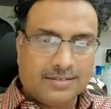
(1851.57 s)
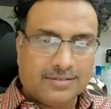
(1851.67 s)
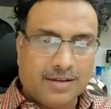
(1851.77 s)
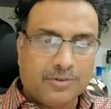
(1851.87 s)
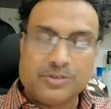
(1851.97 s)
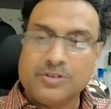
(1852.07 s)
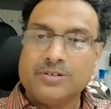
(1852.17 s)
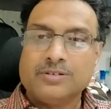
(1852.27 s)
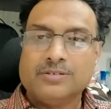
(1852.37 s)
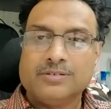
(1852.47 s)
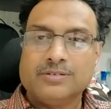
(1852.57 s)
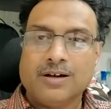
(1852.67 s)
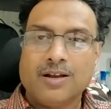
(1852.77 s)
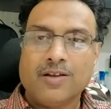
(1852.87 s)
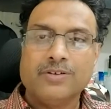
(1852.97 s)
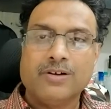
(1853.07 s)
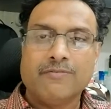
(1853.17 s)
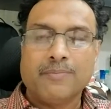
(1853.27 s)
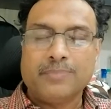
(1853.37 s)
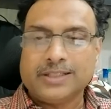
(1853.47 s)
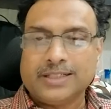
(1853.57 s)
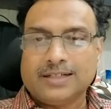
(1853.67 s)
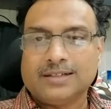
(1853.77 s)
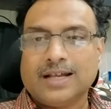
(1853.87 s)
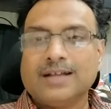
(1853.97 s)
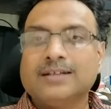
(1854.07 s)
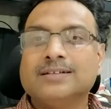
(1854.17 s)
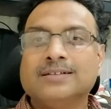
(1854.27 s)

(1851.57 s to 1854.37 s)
So I'm sure all of you have appreciated that